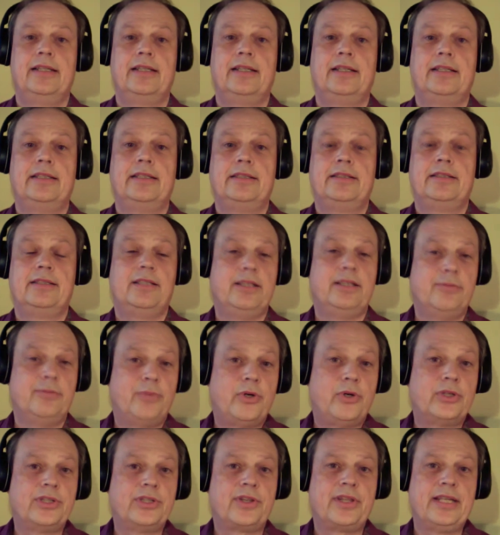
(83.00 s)
And the
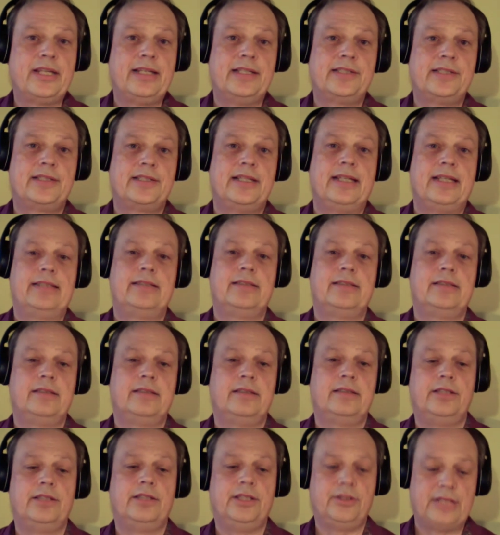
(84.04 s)
important thing is that
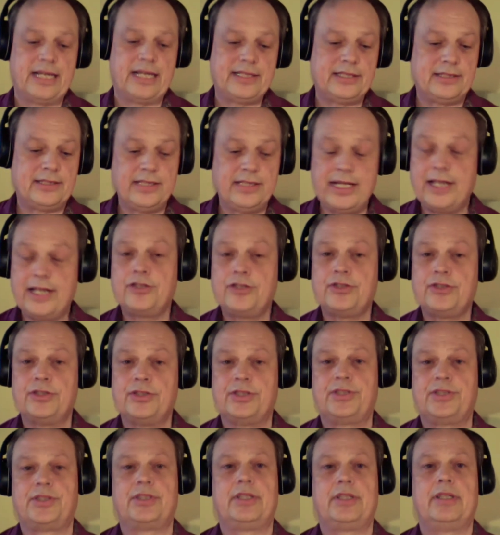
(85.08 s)
the United
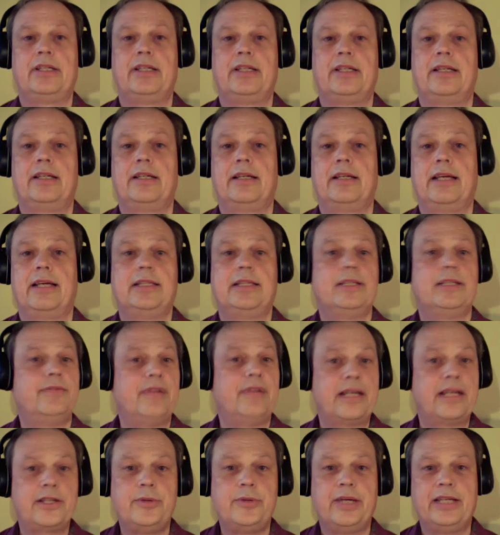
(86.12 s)
Nations had
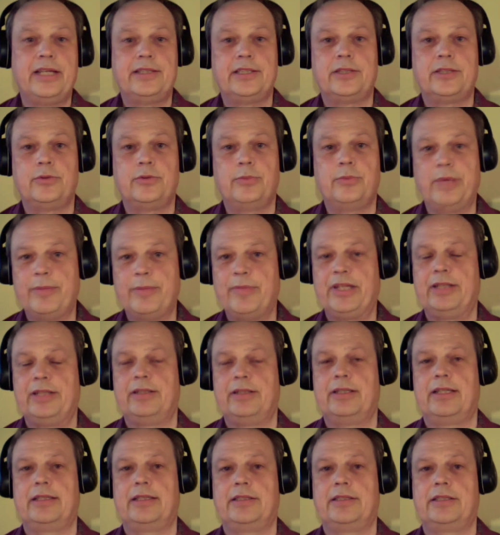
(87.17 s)
evacuated
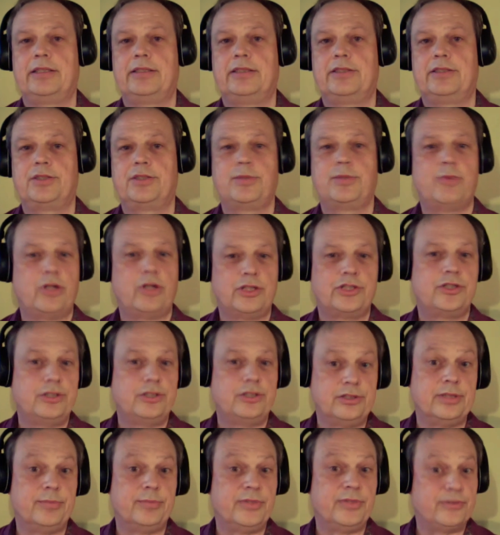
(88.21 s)
women and small
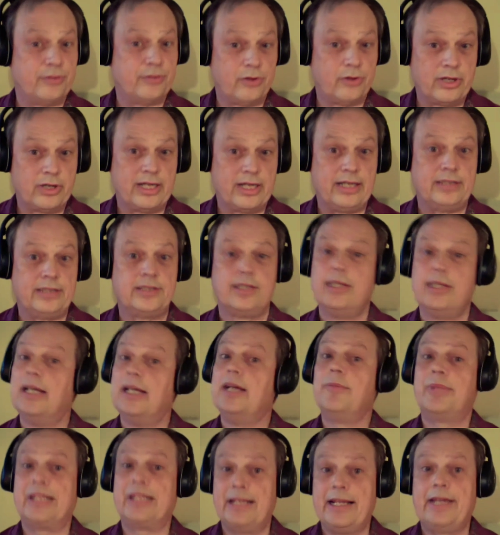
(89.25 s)
children beforehand,
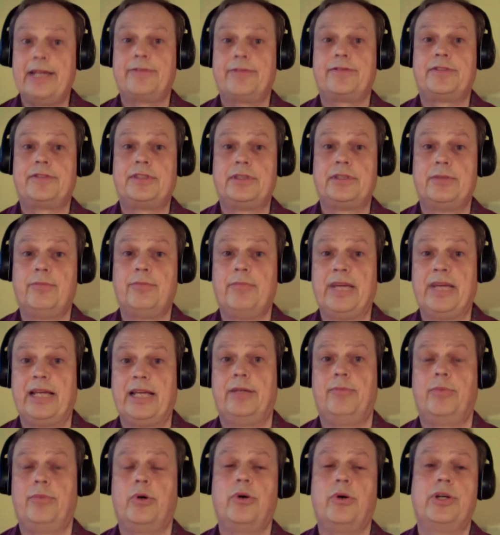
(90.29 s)
but left
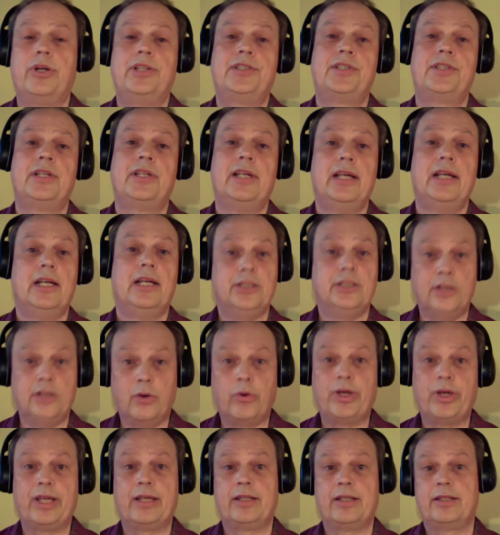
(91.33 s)
men and boys
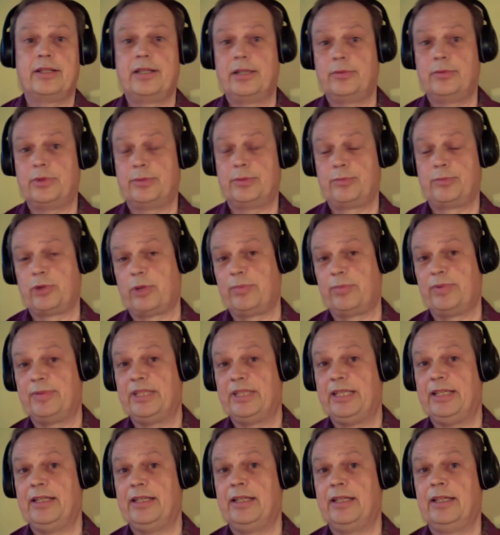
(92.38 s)
knowing they would
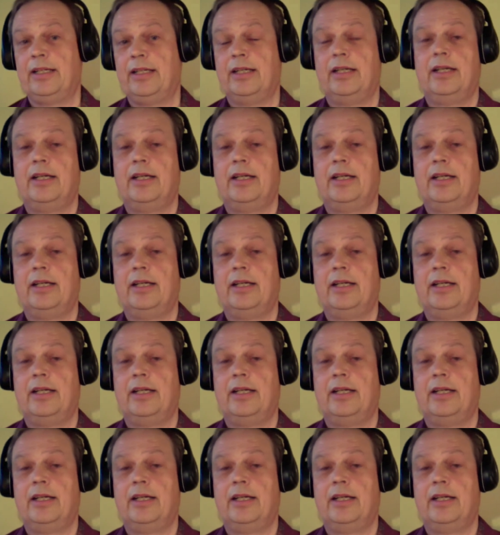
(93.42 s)
probably